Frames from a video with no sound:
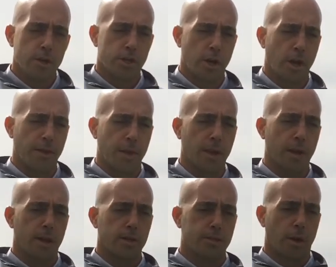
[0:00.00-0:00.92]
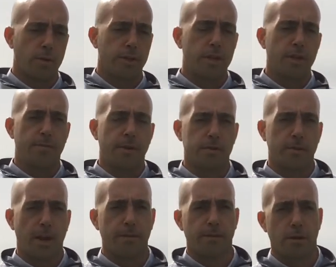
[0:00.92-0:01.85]
Sure. I think let's start with the defensive
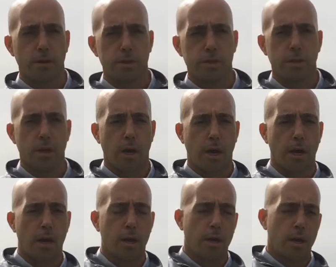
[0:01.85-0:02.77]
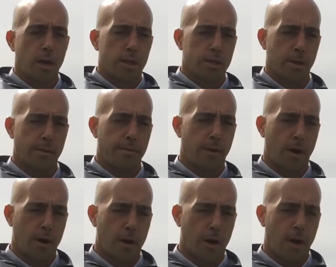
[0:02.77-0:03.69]
line first. Some of
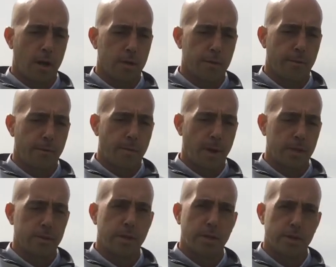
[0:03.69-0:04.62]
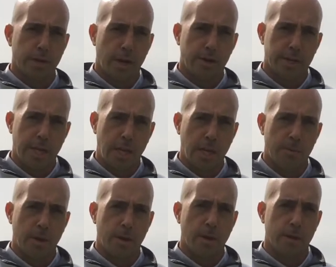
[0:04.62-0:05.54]
our best leaders on our
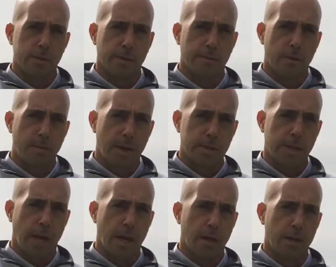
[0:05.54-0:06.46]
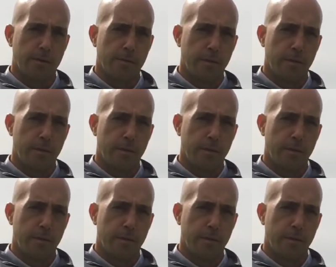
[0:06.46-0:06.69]
team and some of our best talent.